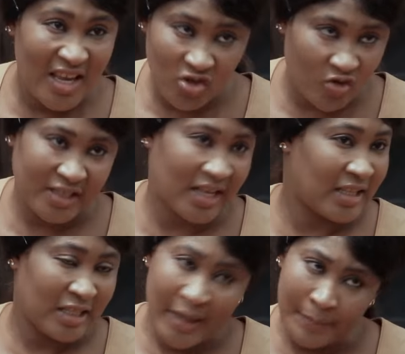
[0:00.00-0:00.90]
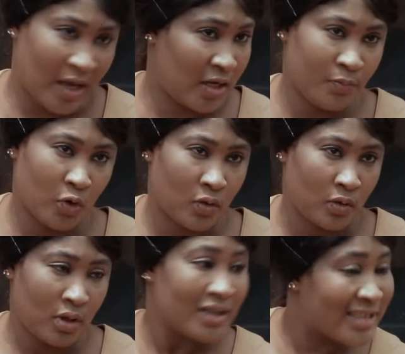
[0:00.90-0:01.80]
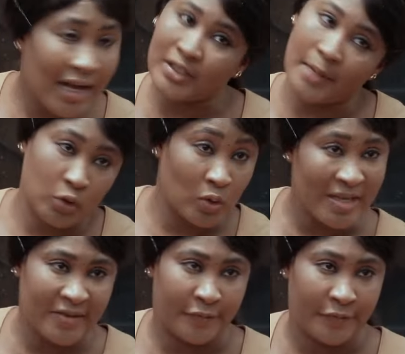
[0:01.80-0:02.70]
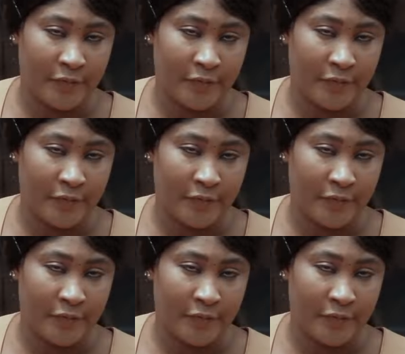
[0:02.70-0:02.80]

interested in him anymore. Tell them to leave.